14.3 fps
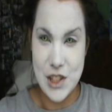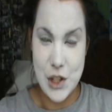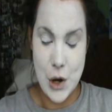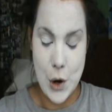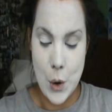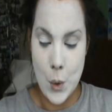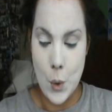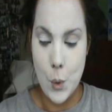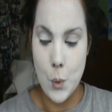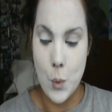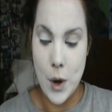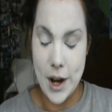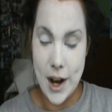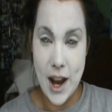so
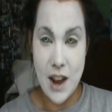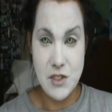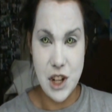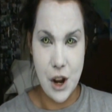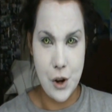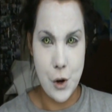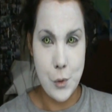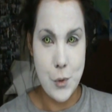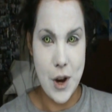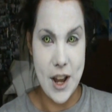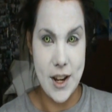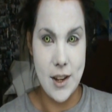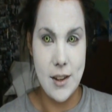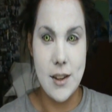what I have done
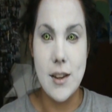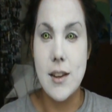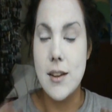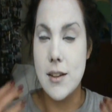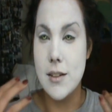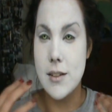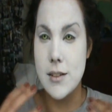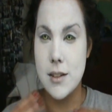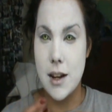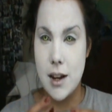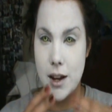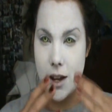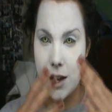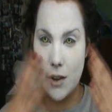already is
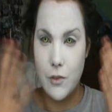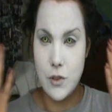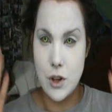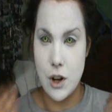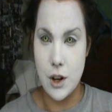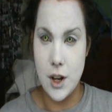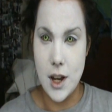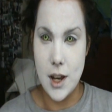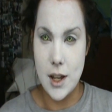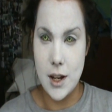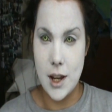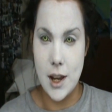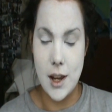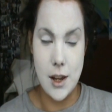I have gone
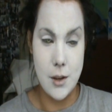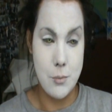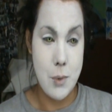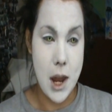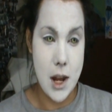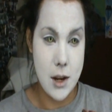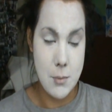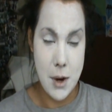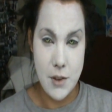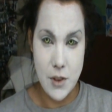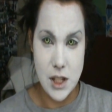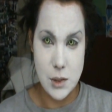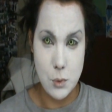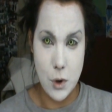ahead and painted my
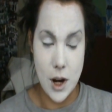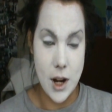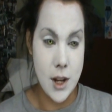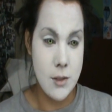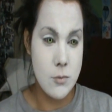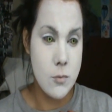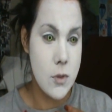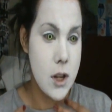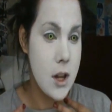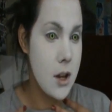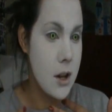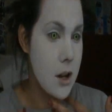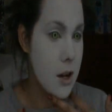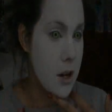face white.
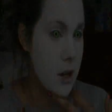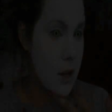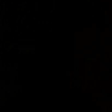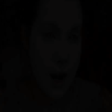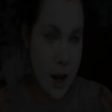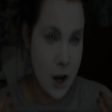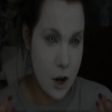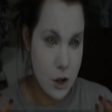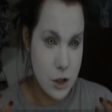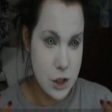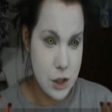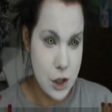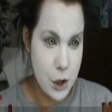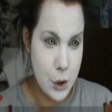I
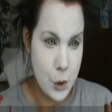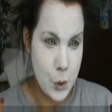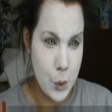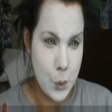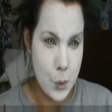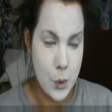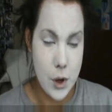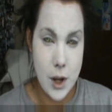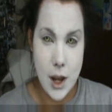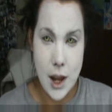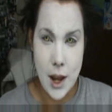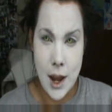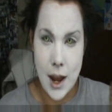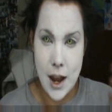also
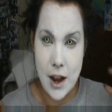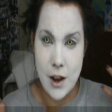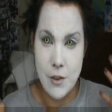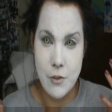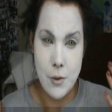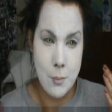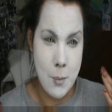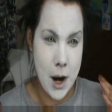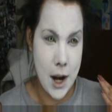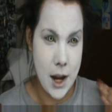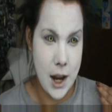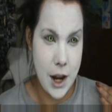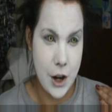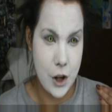have
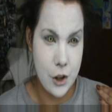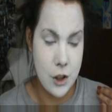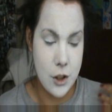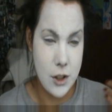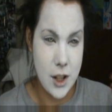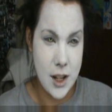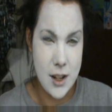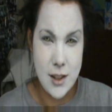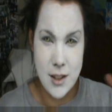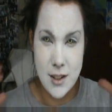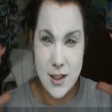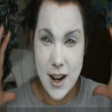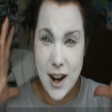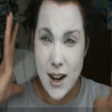my hair
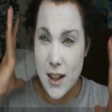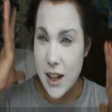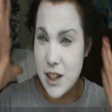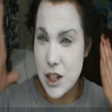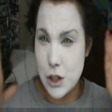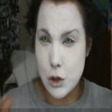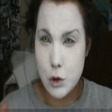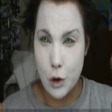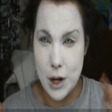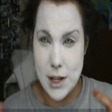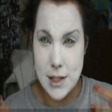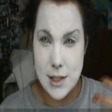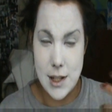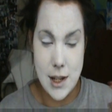in kind of like these
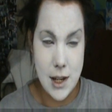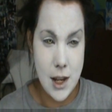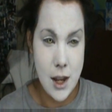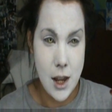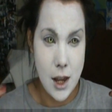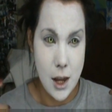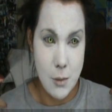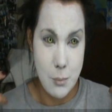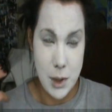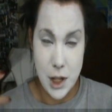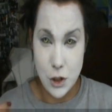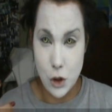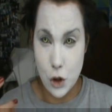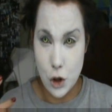crazy
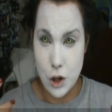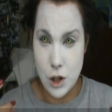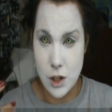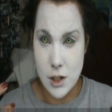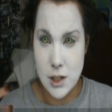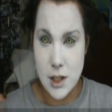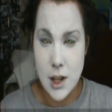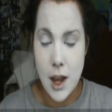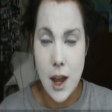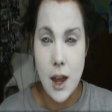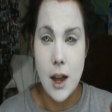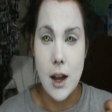pin curls.